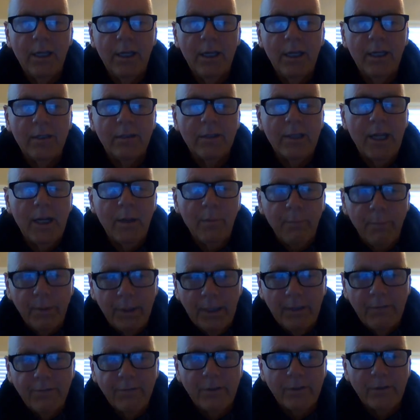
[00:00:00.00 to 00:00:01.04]
It's not a
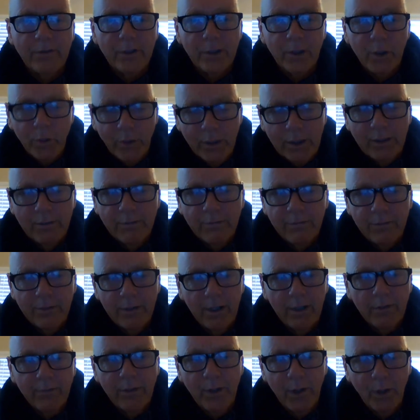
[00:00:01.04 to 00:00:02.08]
beef, it's a grief
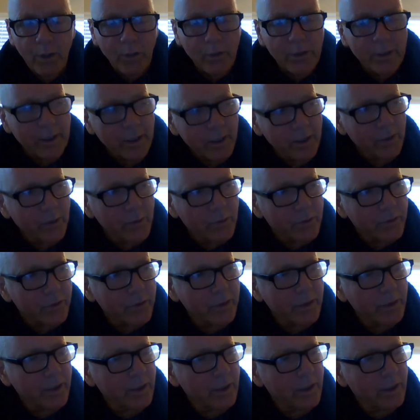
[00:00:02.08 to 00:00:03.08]
of the Holy Ghost.